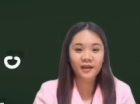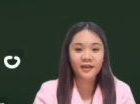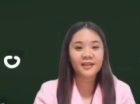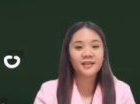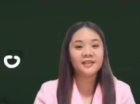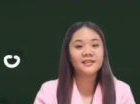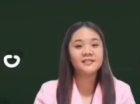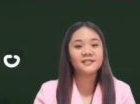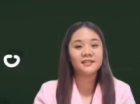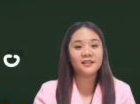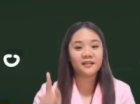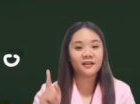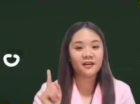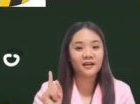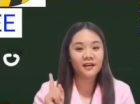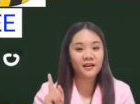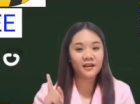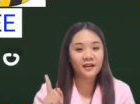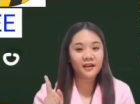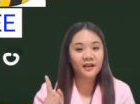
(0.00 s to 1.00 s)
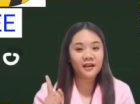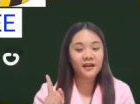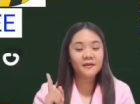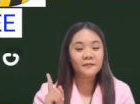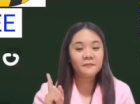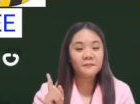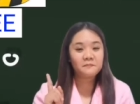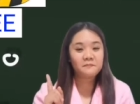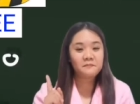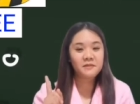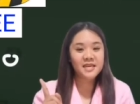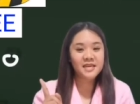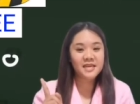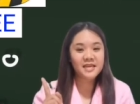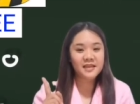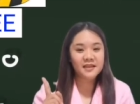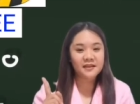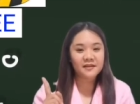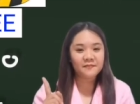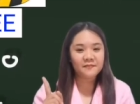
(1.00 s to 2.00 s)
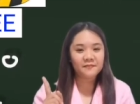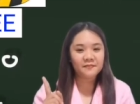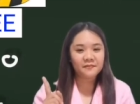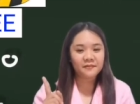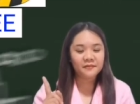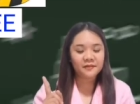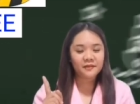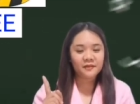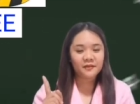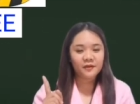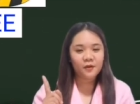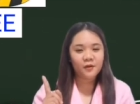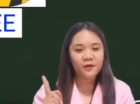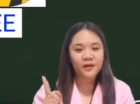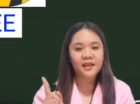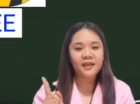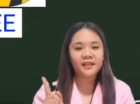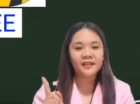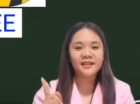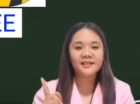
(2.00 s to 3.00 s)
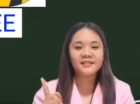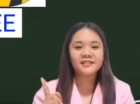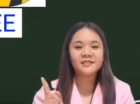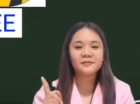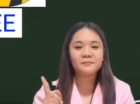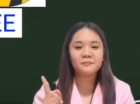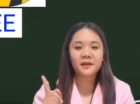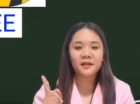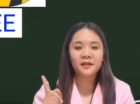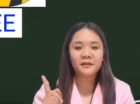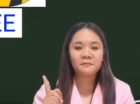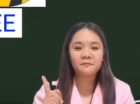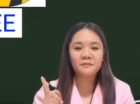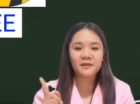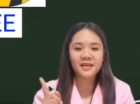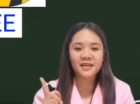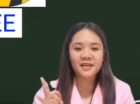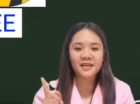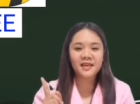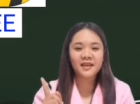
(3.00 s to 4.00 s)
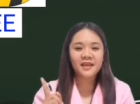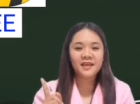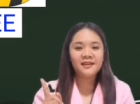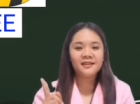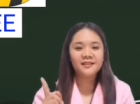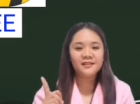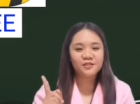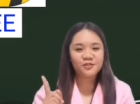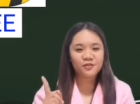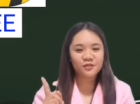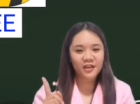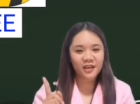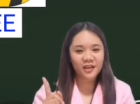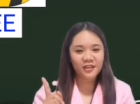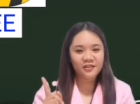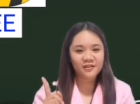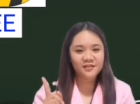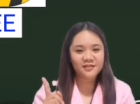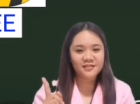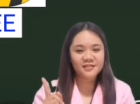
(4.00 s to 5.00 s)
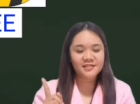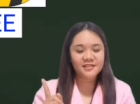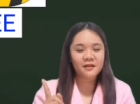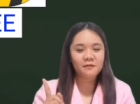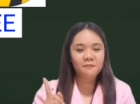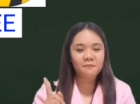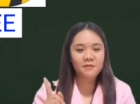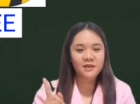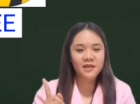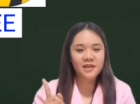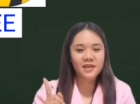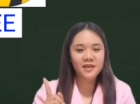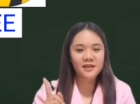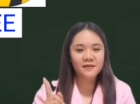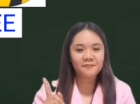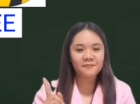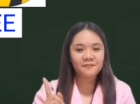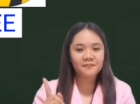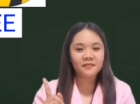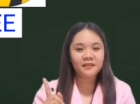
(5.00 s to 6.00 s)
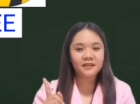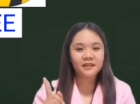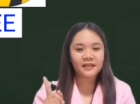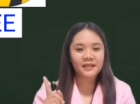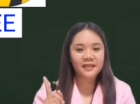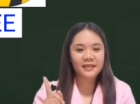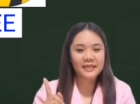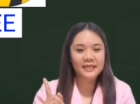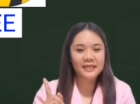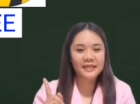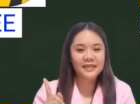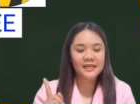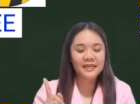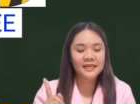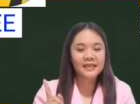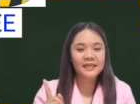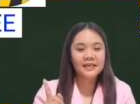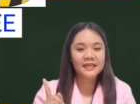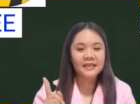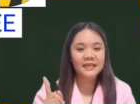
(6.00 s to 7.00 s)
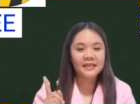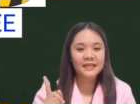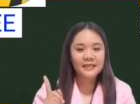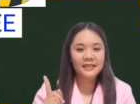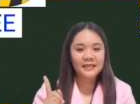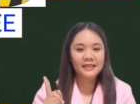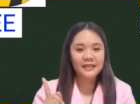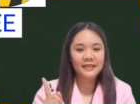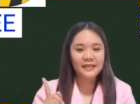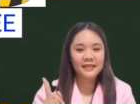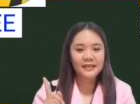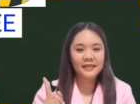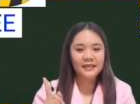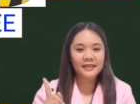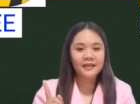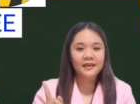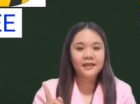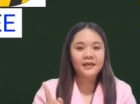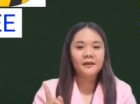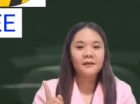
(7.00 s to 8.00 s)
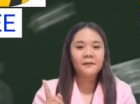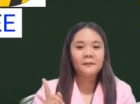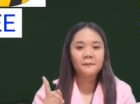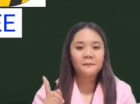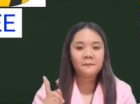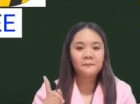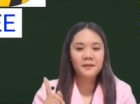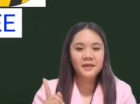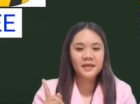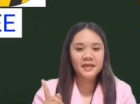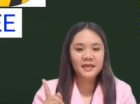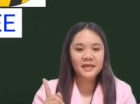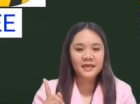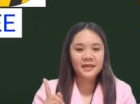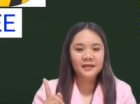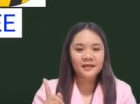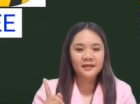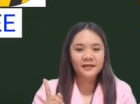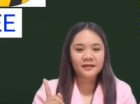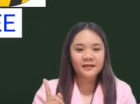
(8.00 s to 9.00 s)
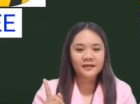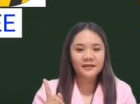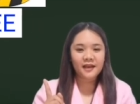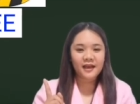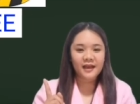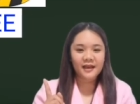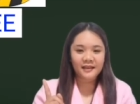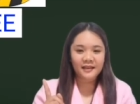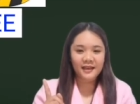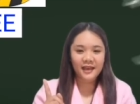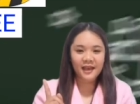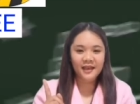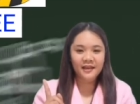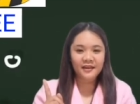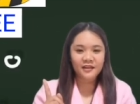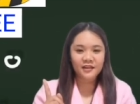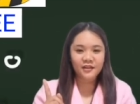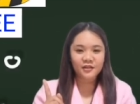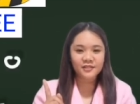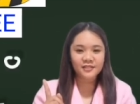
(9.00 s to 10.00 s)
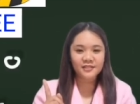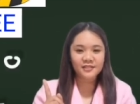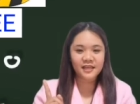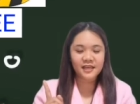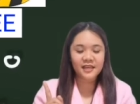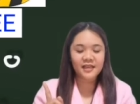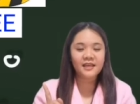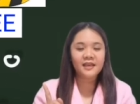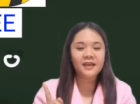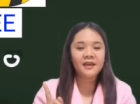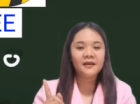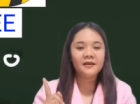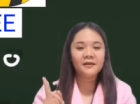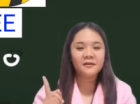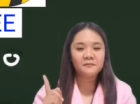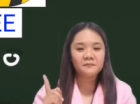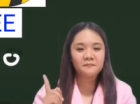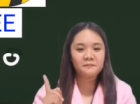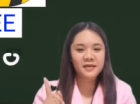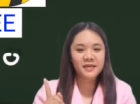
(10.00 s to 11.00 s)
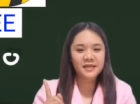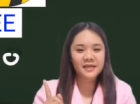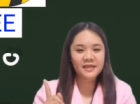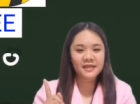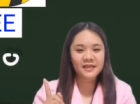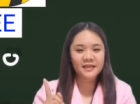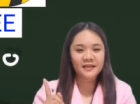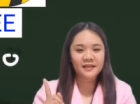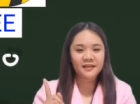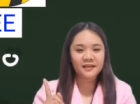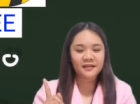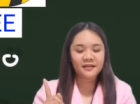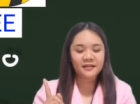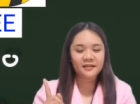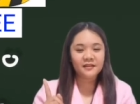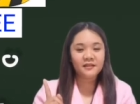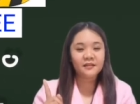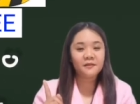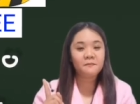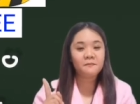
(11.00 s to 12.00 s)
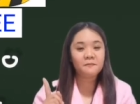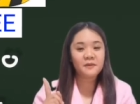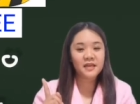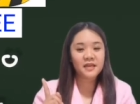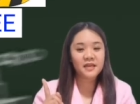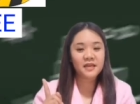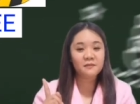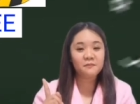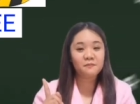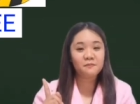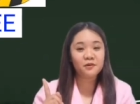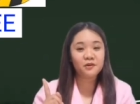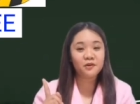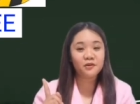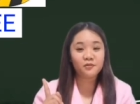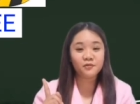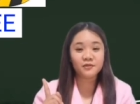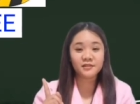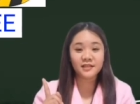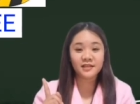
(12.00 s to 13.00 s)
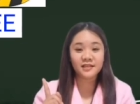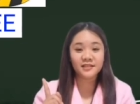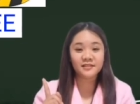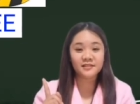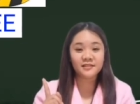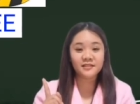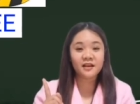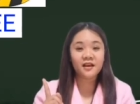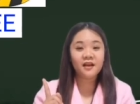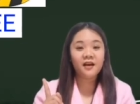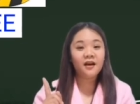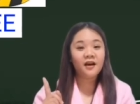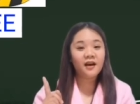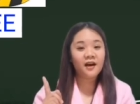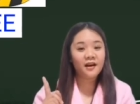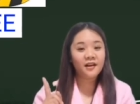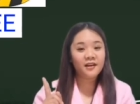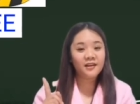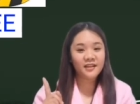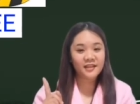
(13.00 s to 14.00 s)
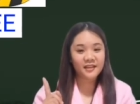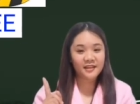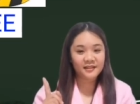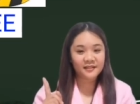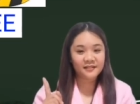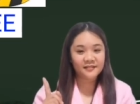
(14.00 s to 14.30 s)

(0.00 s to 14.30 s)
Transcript: is the bee. Okay, let's spell bee together. Say B, E, E, Again, you say bee. The bee produces honey.